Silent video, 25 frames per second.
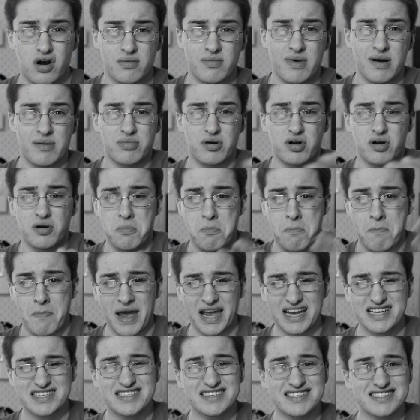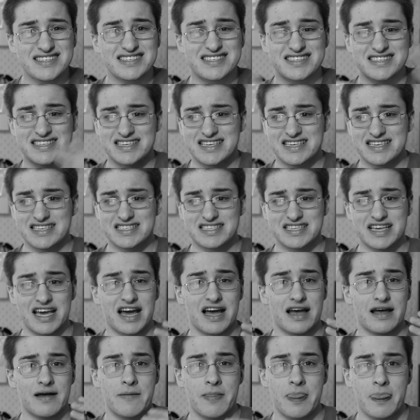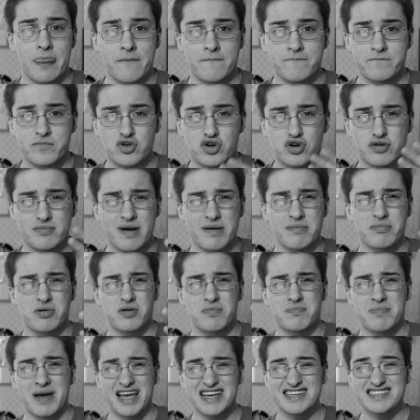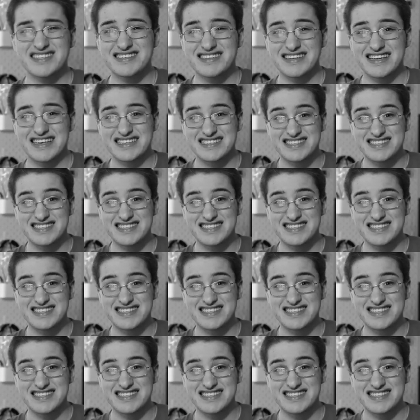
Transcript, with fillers: Remember, patience is key, chat. Remember, patience